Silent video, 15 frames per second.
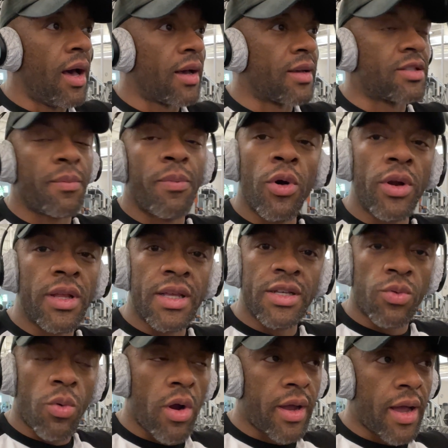The point of
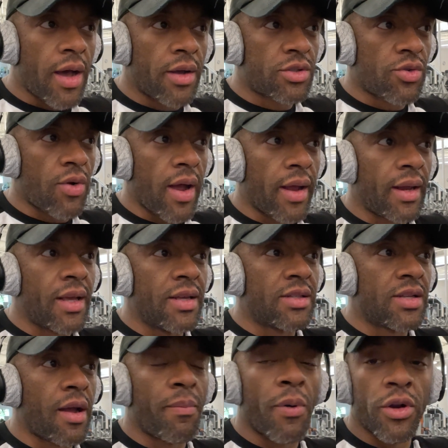these workouts, right,
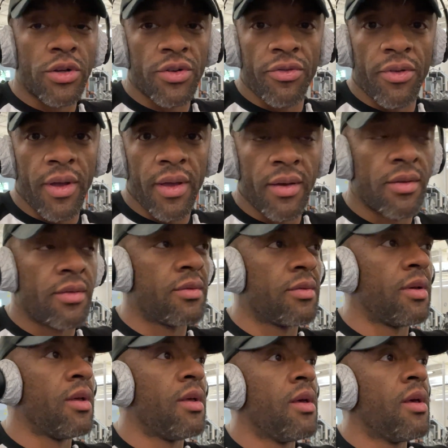is hypertrophy.
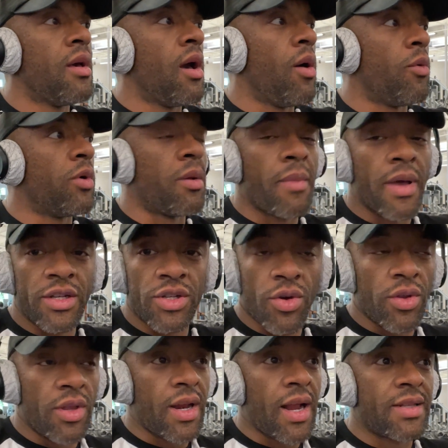I want to make
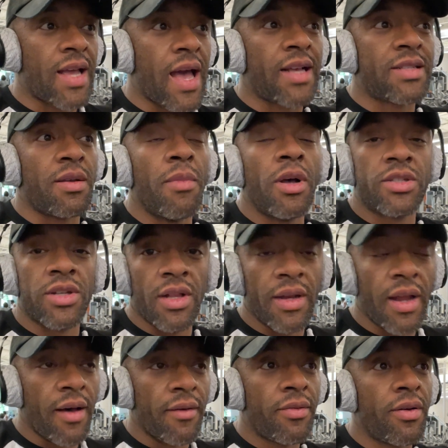sure that I tax the muscle
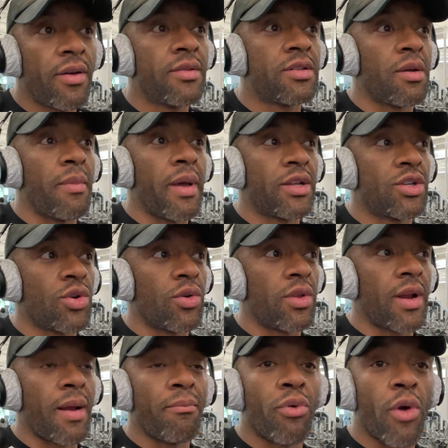enough to make sure
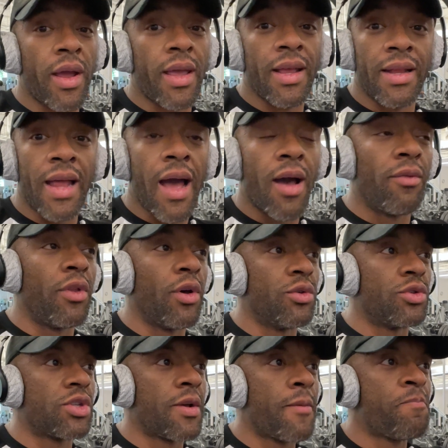that I'm breaking down
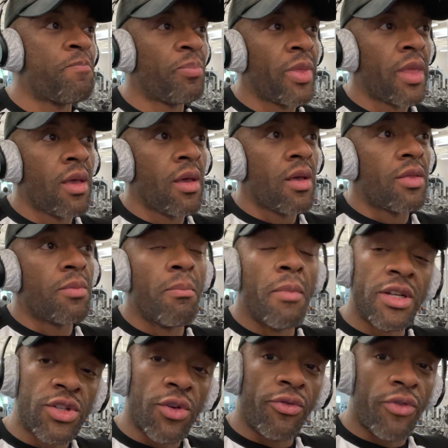those
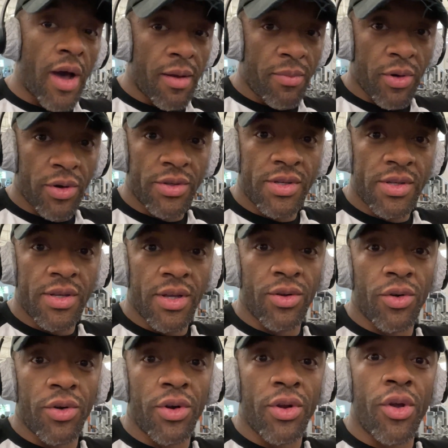muscle fibers
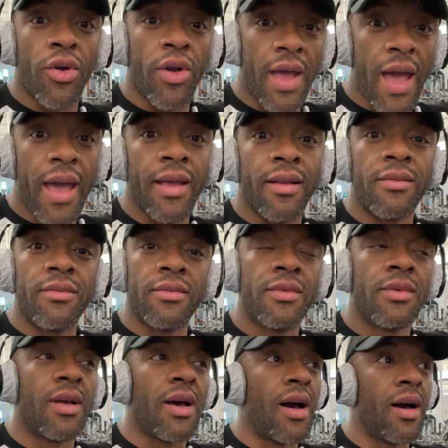in order to create,
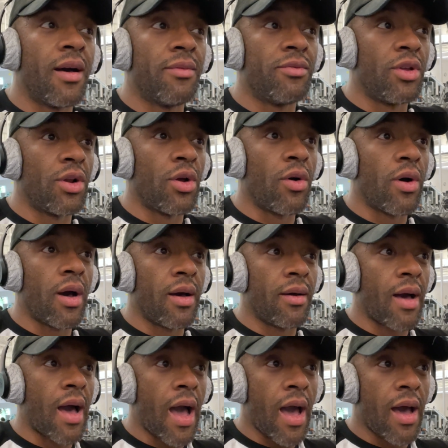a
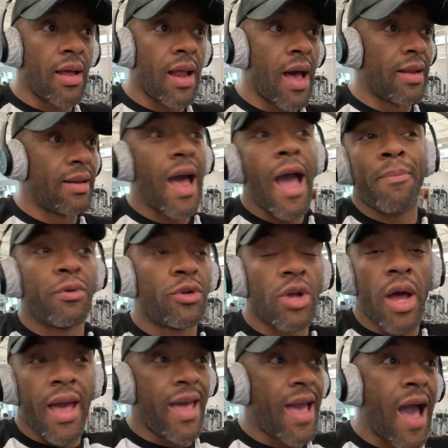
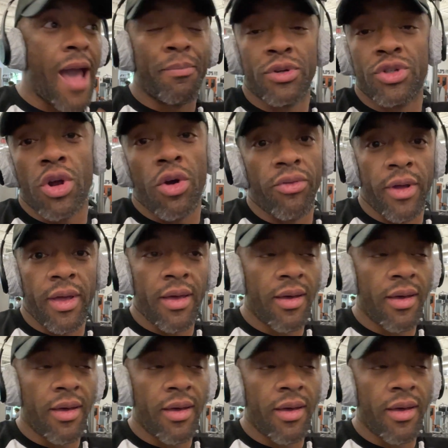hypertrophic